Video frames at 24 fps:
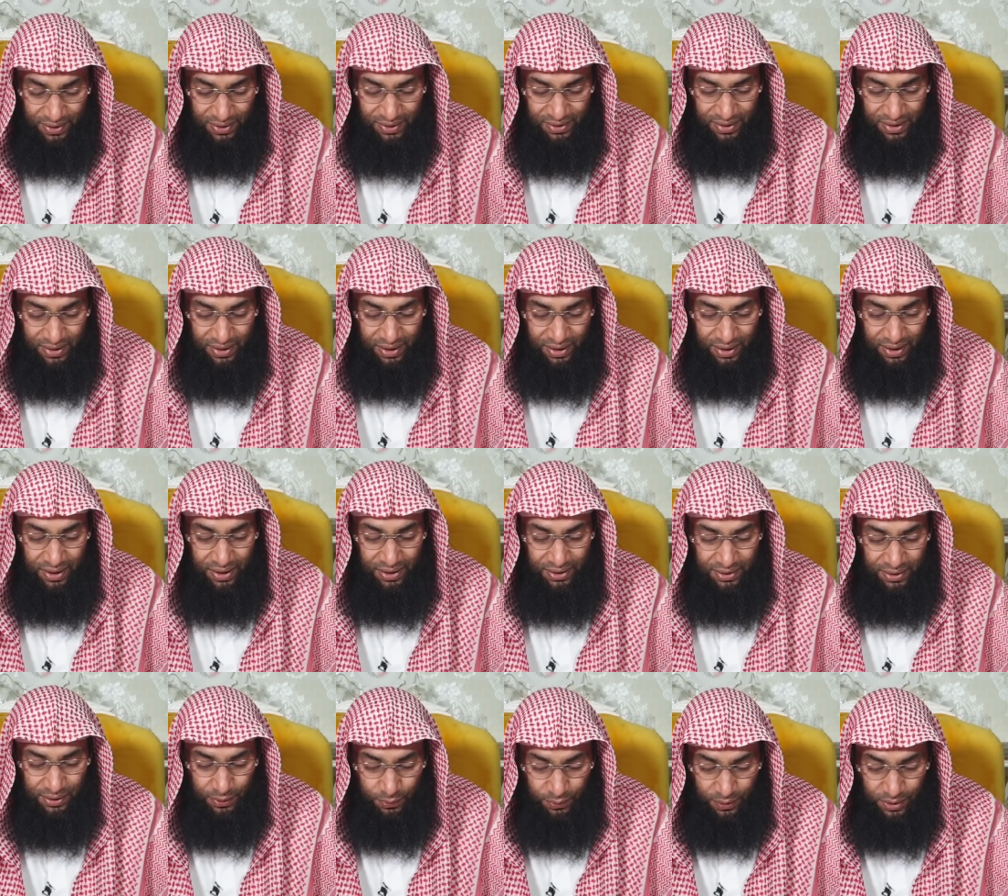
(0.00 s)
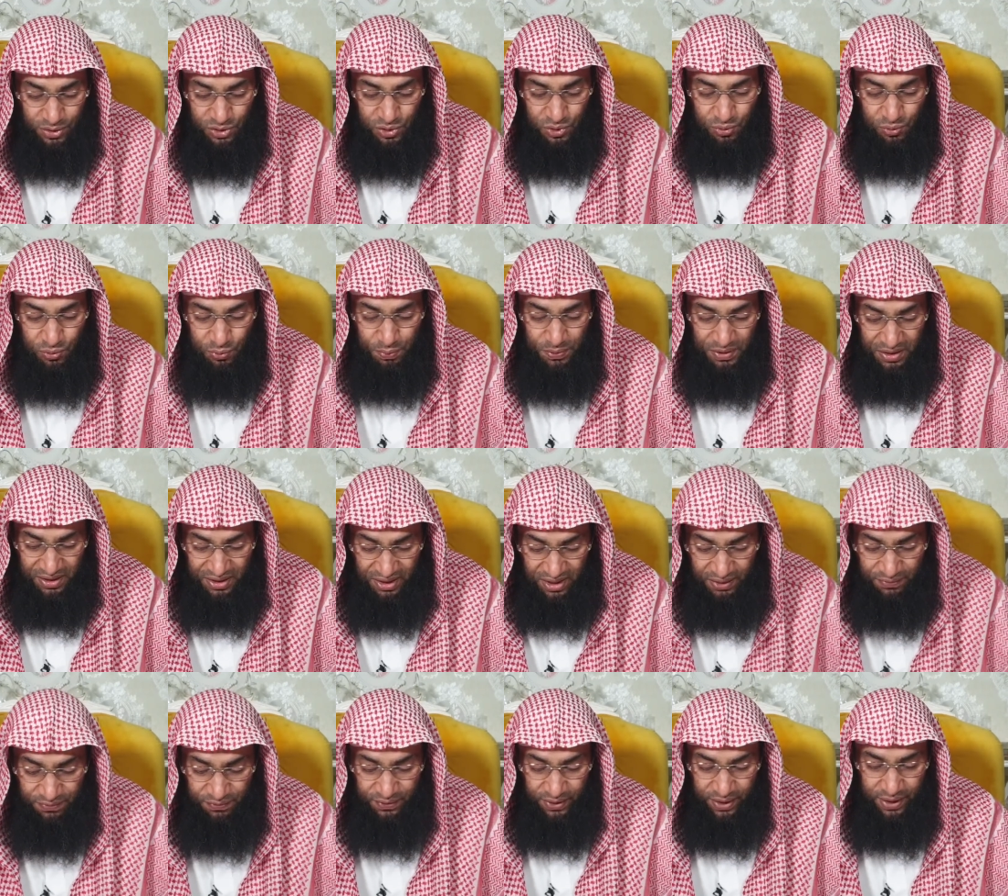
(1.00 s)
they are the ones who
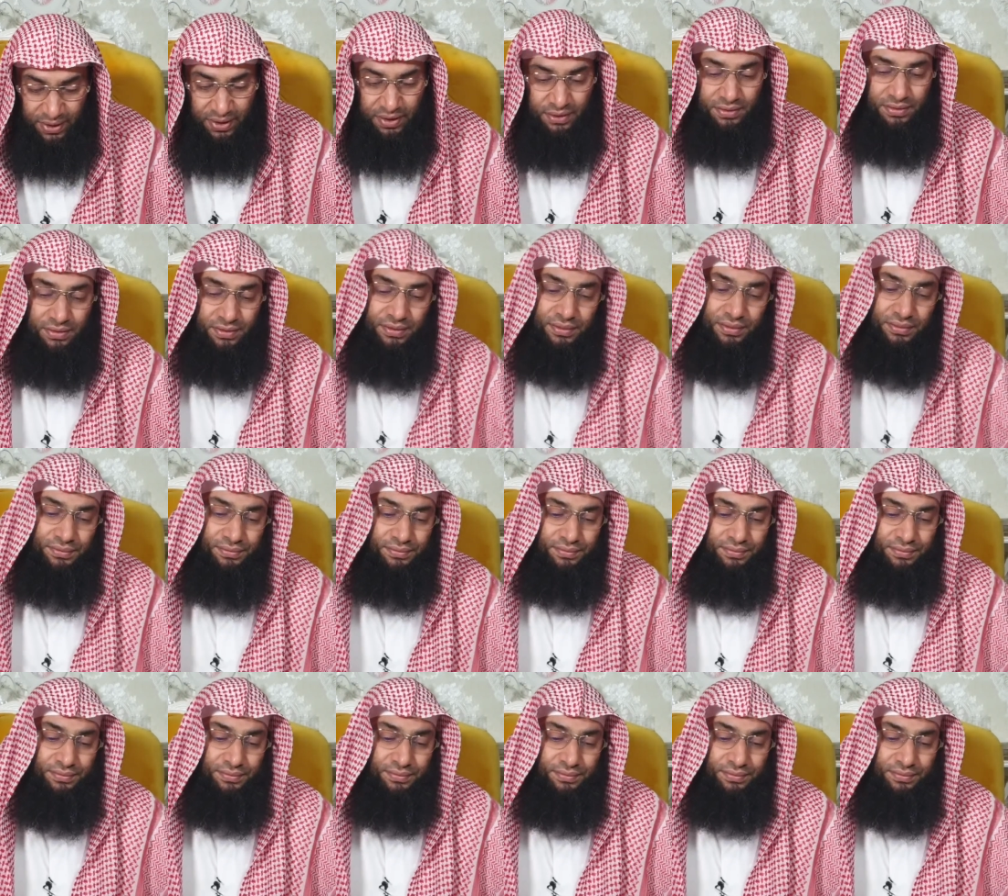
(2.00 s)
believe in it.